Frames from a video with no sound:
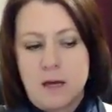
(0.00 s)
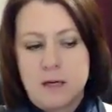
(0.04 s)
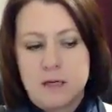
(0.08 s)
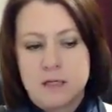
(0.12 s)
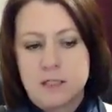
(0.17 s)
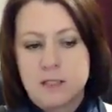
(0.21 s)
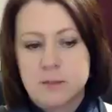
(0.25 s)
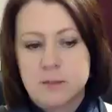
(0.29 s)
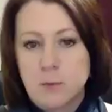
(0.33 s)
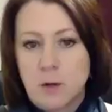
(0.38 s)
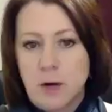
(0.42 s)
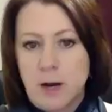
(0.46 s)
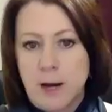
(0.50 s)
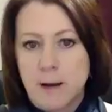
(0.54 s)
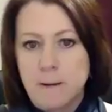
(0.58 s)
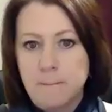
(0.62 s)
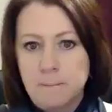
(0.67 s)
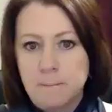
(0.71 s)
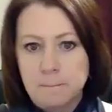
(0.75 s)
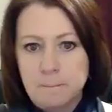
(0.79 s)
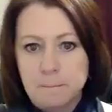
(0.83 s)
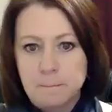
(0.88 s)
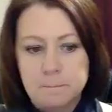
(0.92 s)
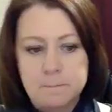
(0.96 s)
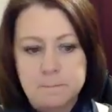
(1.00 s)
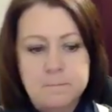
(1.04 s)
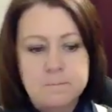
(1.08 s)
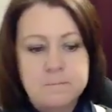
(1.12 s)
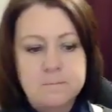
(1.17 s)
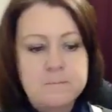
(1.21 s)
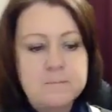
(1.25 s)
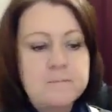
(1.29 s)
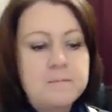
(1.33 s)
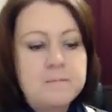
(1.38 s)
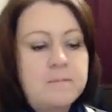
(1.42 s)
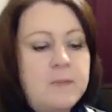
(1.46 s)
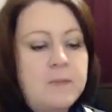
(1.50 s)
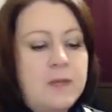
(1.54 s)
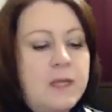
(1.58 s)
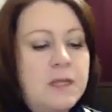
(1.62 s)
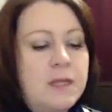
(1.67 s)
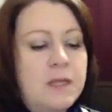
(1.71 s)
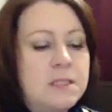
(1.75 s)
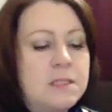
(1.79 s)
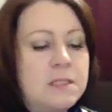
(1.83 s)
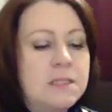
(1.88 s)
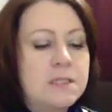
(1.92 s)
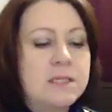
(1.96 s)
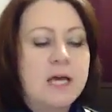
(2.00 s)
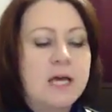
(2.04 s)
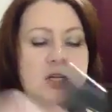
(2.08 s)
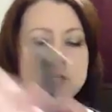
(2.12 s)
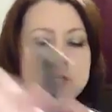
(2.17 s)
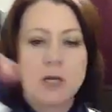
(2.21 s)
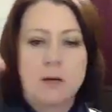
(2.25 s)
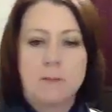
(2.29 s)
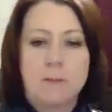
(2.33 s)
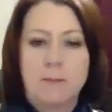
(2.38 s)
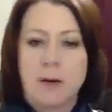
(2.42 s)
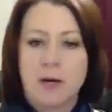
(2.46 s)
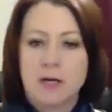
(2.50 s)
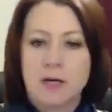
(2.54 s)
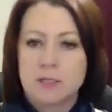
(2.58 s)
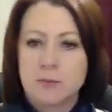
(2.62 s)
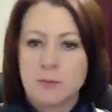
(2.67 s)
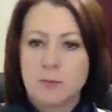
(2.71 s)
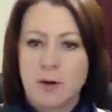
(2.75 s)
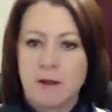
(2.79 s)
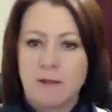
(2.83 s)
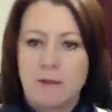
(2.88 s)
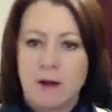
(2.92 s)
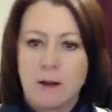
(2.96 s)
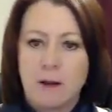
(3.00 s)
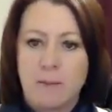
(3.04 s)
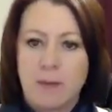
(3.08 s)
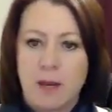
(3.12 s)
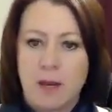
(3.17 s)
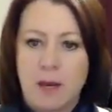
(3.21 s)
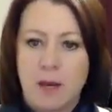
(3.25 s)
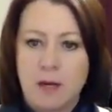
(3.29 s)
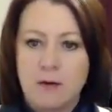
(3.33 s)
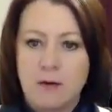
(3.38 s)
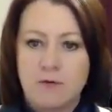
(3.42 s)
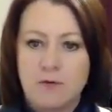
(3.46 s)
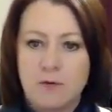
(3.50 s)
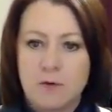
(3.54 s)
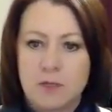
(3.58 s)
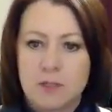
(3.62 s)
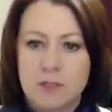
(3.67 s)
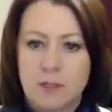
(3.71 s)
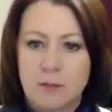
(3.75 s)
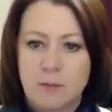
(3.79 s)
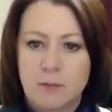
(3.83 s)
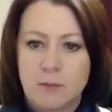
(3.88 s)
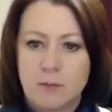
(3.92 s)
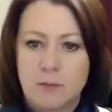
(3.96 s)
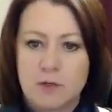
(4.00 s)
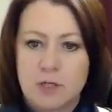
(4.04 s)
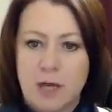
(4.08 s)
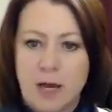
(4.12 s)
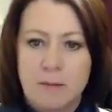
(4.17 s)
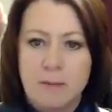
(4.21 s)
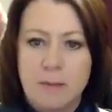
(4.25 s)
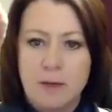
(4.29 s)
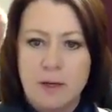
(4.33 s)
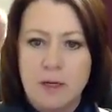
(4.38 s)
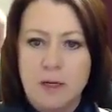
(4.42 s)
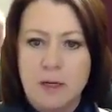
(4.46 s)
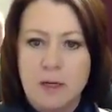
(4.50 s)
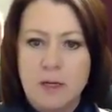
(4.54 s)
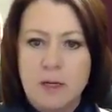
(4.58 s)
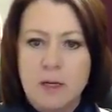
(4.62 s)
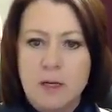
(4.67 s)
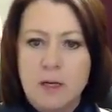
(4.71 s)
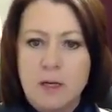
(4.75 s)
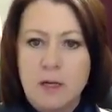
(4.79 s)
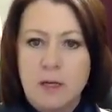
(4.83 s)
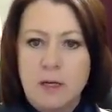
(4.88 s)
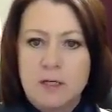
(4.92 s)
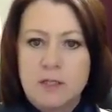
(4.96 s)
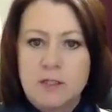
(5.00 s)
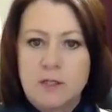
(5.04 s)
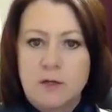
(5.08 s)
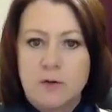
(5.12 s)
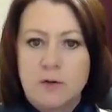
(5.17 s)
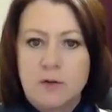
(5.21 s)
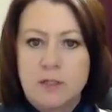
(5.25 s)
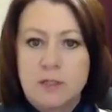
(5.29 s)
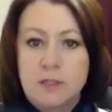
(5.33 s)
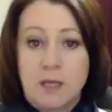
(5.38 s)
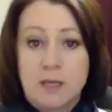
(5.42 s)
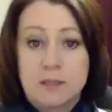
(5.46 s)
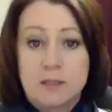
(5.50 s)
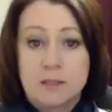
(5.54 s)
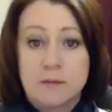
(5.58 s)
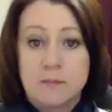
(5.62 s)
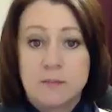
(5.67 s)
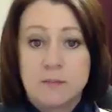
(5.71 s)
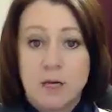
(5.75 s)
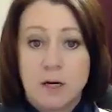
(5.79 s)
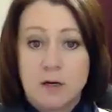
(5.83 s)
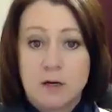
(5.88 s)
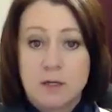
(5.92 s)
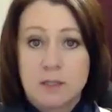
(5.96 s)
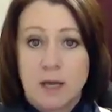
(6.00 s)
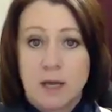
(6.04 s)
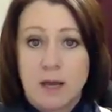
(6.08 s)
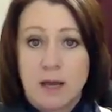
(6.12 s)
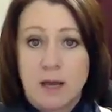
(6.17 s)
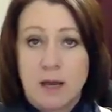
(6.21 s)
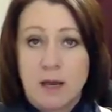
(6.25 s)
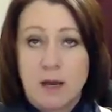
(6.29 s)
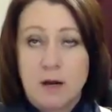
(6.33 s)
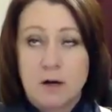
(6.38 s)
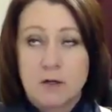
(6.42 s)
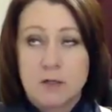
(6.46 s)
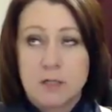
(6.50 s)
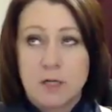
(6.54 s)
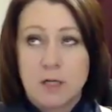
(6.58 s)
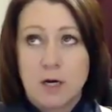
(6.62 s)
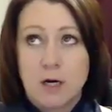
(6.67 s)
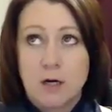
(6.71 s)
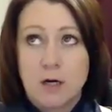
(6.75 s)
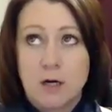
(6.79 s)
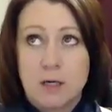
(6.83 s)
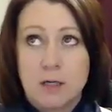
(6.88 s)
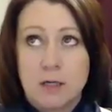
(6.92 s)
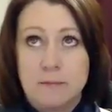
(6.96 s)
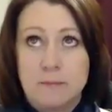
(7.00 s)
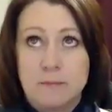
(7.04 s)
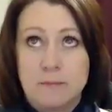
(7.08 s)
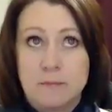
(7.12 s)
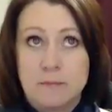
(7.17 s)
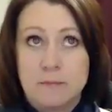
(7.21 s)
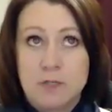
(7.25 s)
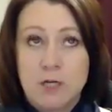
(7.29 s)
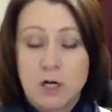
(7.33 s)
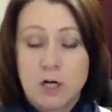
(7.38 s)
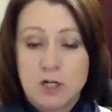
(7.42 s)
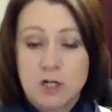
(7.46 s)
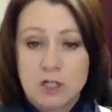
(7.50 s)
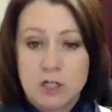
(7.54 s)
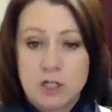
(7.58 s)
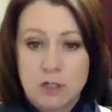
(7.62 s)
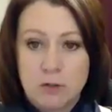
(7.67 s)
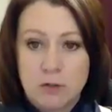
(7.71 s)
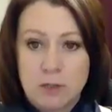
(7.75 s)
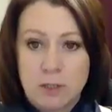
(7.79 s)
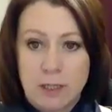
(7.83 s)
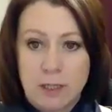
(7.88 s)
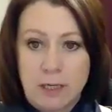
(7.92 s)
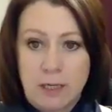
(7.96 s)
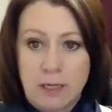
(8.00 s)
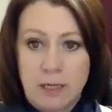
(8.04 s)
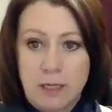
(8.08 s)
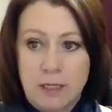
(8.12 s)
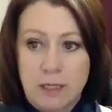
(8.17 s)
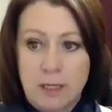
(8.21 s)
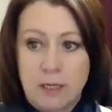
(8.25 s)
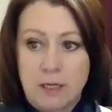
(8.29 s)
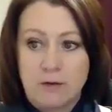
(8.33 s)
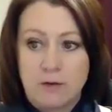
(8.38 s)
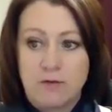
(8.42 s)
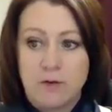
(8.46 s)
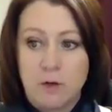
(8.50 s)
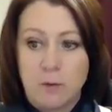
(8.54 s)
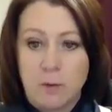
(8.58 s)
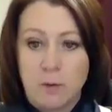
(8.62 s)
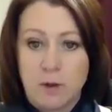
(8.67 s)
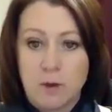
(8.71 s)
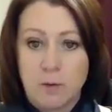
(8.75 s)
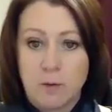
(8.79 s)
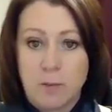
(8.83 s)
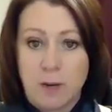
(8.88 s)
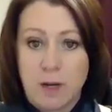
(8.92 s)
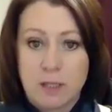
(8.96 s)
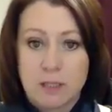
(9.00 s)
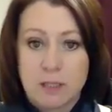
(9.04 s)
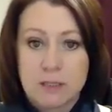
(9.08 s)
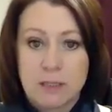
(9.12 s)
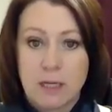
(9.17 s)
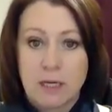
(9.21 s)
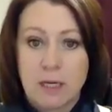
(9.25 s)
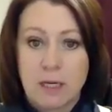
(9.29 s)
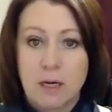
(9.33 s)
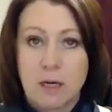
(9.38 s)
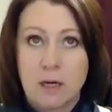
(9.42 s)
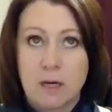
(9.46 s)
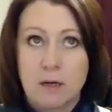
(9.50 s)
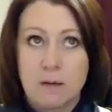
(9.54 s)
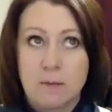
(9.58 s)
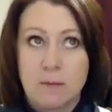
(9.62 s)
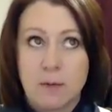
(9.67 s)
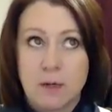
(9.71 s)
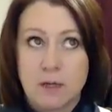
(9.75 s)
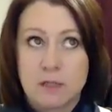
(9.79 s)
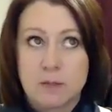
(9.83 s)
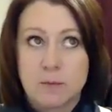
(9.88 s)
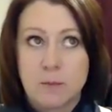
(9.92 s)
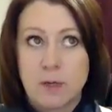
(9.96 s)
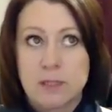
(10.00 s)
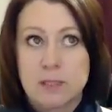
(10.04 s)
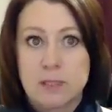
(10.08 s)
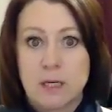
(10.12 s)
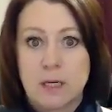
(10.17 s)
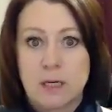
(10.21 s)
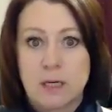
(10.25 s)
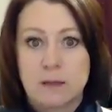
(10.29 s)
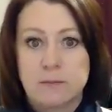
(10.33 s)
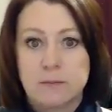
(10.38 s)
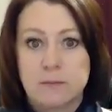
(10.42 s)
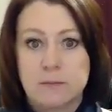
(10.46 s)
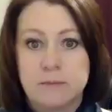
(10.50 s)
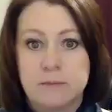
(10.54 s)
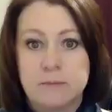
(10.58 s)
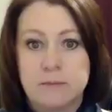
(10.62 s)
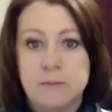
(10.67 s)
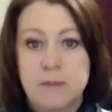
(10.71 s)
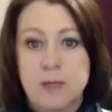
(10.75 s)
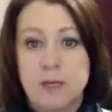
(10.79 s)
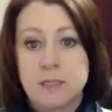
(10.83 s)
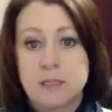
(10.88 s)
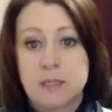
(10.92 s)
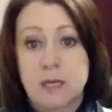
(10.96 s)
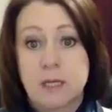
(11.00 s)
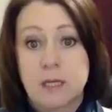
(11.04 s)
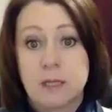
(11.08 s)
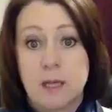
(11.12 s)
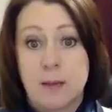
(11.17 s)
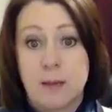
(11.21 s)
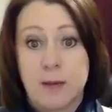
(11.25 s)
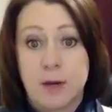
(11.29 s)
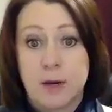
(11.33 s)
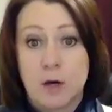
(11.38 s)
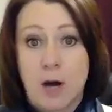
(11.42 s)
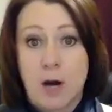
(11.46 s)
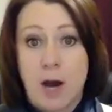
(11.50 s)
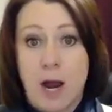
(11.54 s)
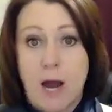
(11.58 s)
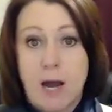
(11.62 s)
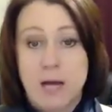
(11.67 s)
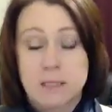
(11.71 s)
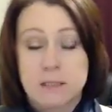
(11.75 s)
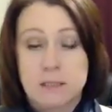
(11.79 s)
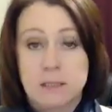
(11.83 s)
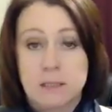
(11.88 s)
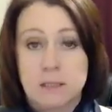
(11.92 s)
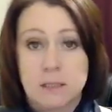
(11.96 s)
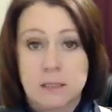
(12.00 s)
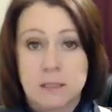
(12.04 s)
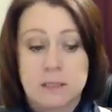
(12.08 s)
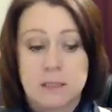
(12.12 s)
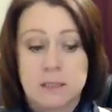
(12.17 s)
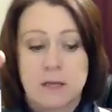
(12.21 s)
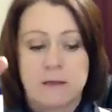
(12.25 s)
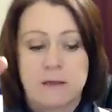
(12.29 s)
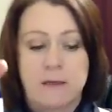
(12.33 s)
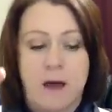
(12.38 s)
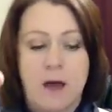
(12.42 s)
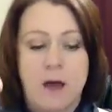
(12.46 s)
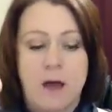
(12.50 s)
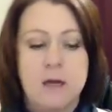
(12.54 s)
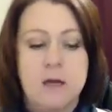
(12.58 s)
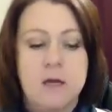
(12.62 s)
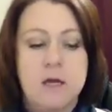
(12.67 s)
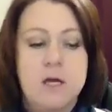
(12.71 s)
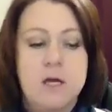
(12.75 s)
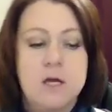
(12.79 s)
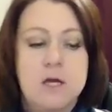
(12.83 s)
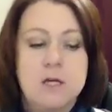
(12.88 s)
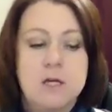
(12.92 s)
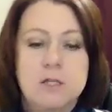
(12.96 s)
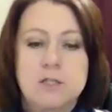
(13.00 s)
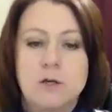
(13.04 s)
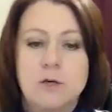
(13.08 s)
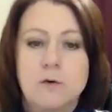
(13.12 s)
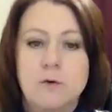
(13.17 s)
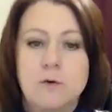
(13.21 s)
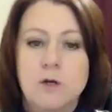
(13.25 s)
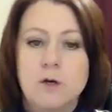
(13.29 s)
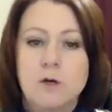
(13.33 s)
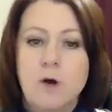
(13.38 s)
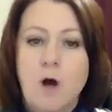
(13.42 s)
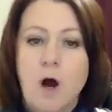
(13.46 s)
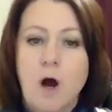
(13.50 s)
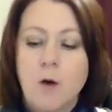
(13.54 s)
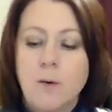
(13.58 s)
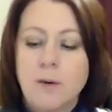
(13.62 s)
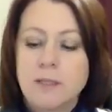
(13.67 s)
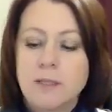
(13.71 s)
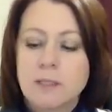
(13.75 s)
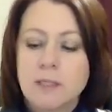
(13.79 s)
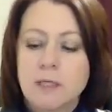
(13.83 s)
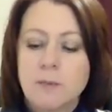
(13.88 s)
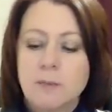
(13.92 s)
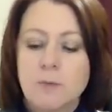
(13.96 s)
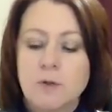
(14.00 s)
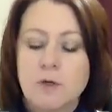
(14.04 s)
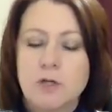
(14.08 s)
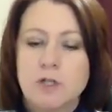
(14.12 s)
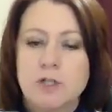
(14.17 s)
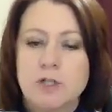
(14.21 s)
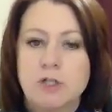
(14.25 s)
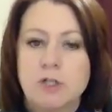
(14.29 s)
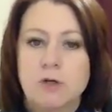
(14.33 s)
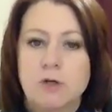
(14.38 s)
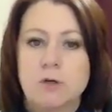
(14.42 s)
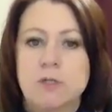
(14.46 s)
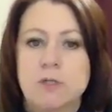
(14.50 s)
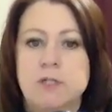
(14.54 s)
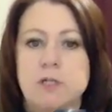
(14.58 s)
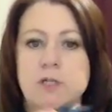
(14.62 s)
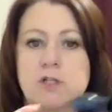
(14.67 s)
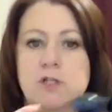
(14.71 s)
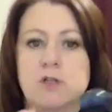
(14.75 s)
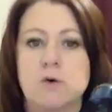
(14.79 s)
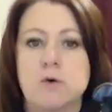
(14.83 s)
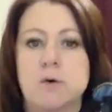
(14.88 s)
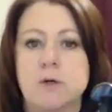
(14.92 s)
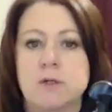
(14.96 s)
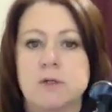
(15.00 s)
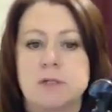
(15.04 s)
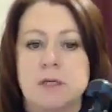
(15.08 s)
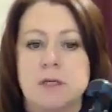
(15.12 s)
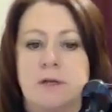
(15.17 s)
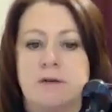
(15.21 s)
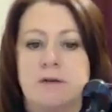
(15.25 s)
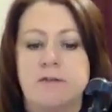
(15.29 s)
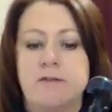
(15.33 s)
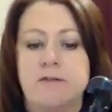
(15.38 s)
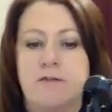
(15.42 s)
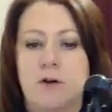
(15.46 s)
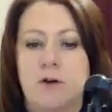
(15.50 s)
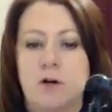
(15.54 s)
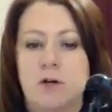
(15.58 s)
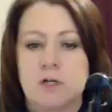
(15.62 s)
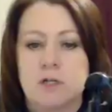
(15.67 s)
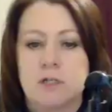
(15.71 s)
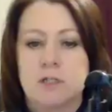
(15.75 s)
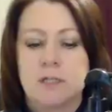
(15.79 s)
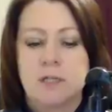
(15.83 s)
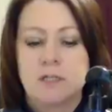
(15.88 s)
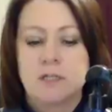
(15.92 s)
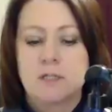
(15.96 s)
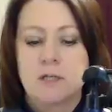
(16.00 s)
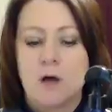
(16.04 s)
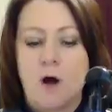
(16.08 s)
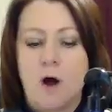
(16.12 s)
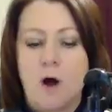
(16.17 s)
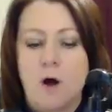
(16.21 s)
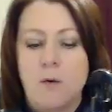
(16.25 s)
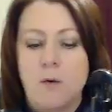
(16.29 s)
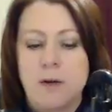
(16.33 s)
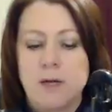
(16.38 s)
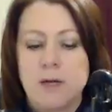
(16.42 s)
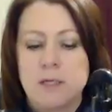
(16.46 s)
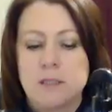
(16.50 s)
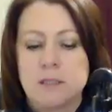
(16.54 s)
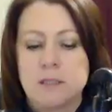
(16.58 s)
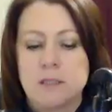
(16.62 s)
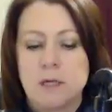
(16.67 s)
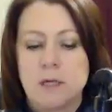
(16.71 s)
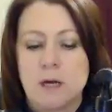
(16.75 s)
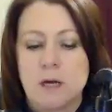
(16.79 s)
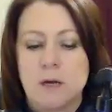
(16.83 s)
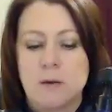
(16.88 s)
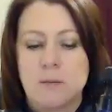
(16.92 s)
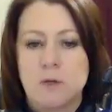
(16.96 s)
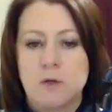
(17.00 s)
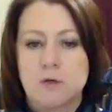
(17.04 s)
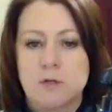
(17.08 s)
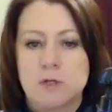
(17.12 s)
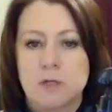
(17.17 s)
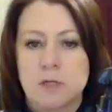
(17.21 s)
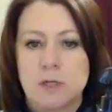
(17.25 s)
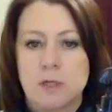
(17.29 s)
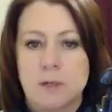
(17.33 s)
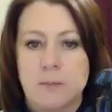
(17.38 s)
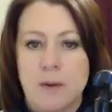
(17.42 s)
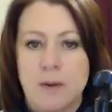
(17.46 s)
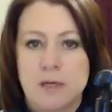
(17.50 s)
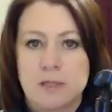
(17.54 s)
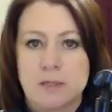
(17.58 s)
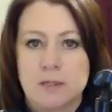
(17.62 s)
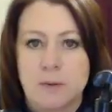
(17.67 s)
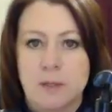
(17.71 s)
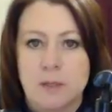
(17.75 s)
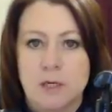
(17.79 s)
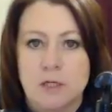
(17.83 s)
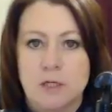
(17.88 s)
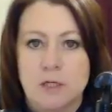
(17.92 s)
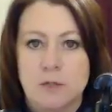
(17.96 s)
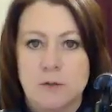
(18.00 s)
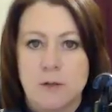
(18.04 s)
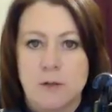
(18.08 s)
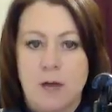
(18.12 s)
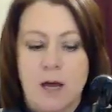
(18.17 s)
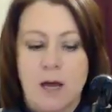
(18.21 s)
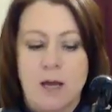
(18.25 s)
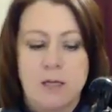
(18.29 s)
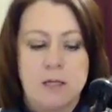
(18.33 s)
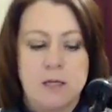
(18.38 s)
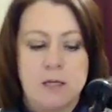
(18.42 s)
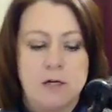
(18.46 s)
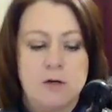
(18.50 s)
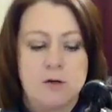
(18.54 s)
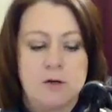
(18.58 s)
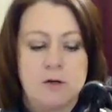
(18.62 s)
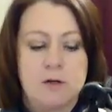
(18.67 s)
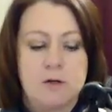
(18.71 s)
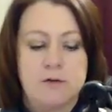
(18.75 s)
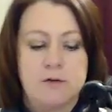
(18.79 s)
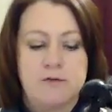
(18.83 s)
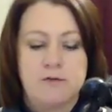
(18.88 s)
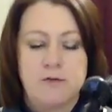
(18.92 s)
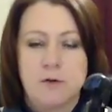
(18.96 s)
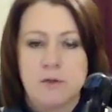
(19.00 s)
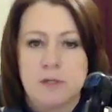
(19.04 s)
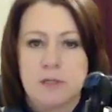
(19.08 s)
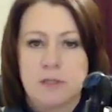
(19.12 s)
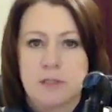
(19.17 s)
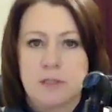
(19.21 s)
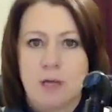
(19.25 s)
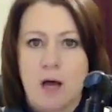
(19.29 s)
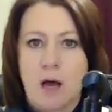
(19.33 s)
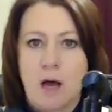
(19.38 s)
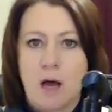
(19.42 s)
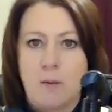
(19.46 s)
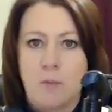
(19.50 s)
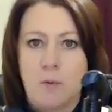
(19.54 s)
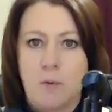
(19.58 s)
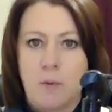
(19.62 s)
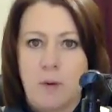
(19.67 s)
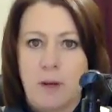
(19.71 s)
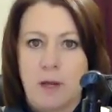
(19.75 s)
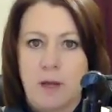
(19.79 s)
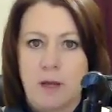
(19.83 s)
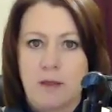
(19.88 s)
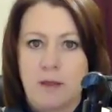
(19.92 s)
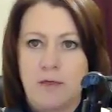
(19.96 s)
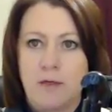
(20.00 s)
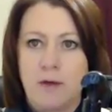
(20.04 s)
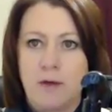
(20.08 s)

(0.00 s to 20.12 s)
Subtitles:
spray. This is actually a bug spray that I made for the summertime. So this has some Terrazine or TerraShield in it and a few other bugs like bug sprays like things like lemongrass and things like that. So you're always going to put your essential oils in first. That's always usually the best way to do that. And then you're going to fill this up with